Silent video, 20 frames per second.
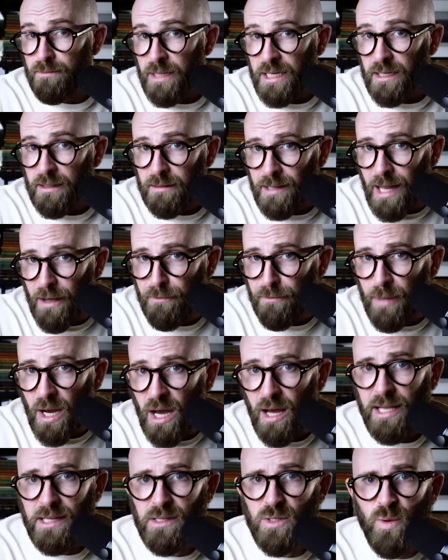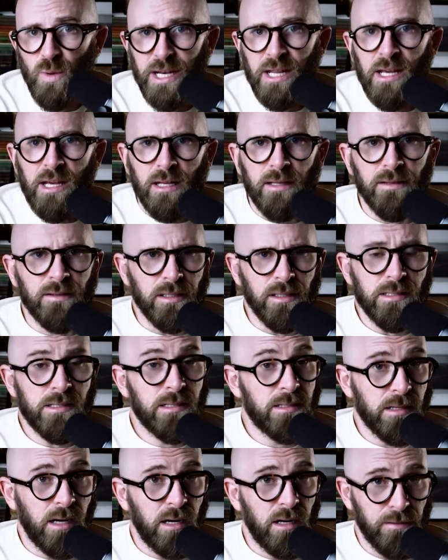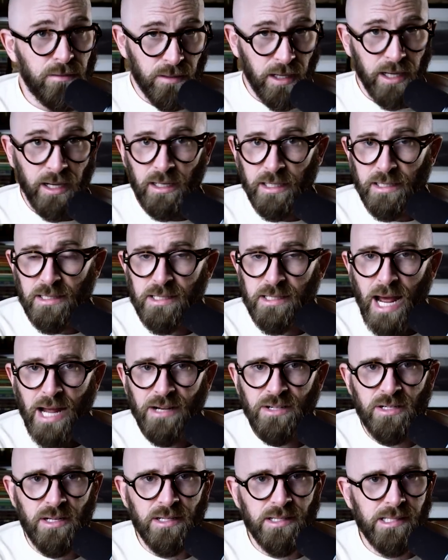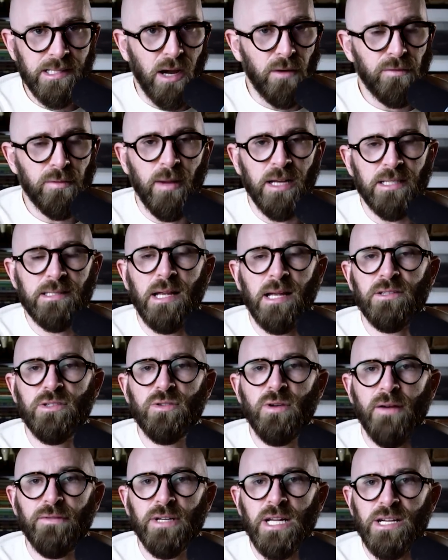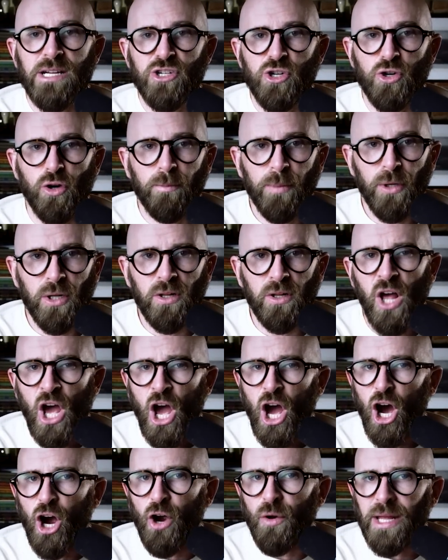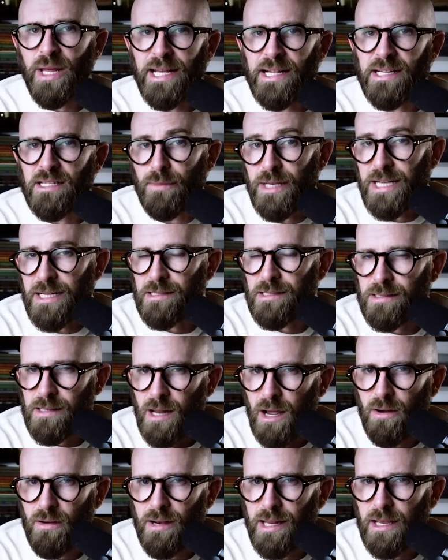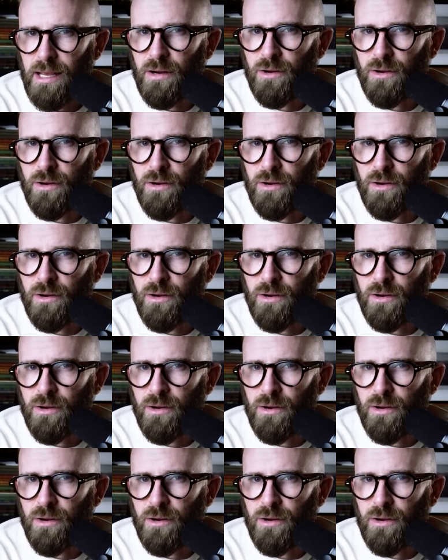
been left behind when this star finally detached itself from our Sun's gravitational pull, only to be slowly,